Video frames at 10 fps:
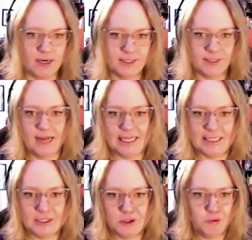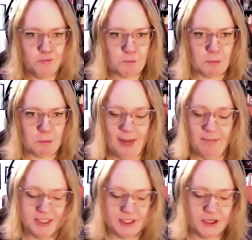It's the last
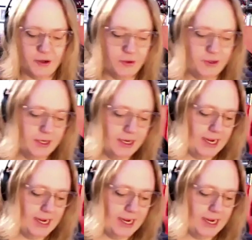episode,